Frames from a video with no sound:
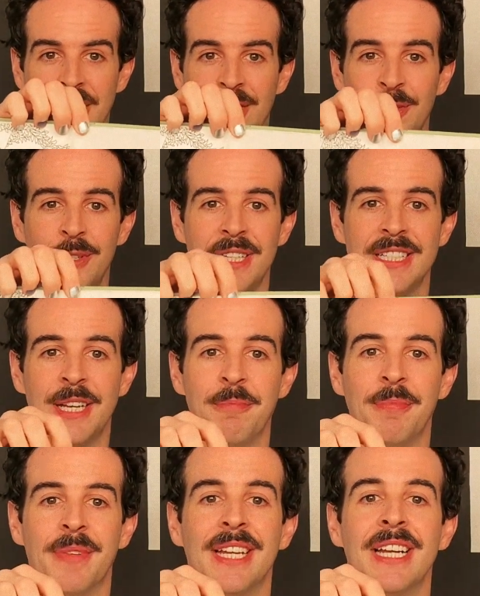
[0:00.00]
Look at
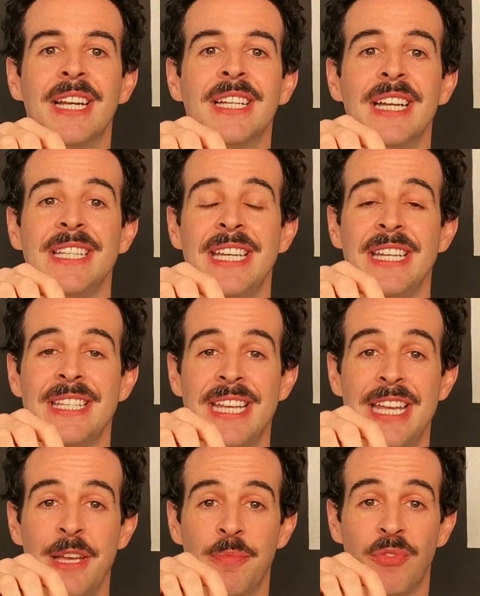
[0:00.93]
him. That is
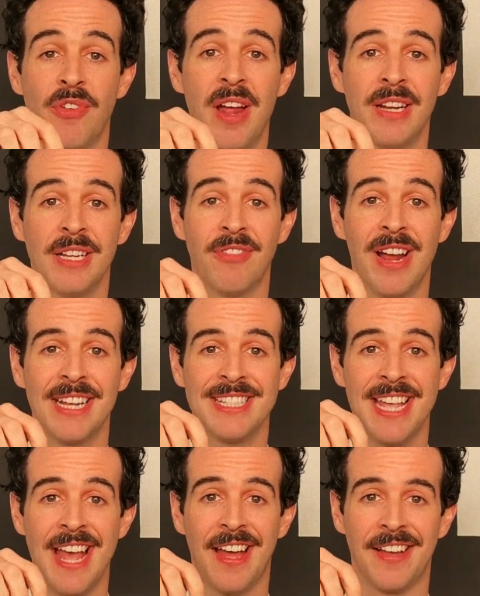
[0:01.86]
him running right
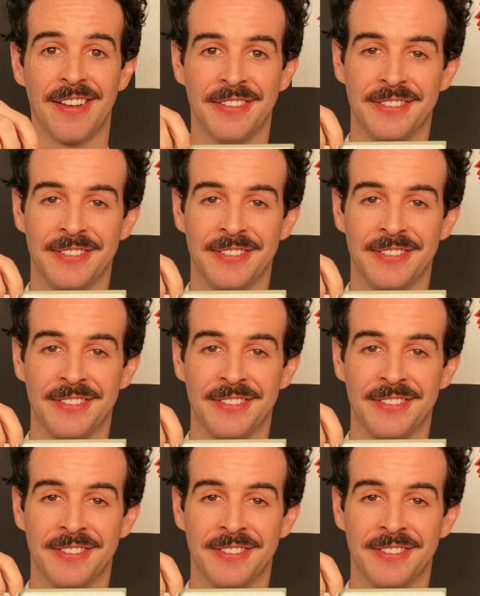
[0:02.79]
there.